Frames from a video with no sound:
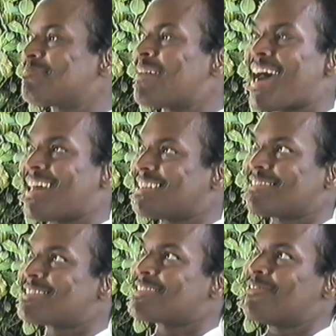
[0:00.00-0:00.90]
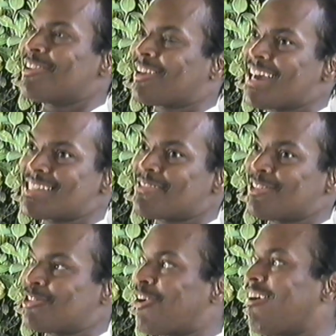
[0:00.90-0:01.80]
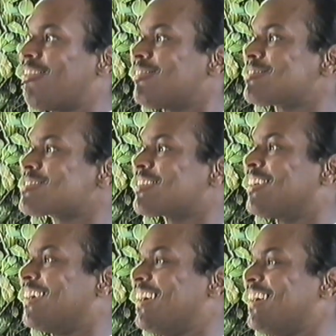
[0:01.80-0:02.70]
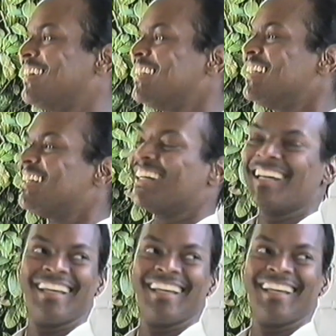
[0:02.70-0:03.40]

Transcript: bad, severe case of withdrawal. Mm-hmm.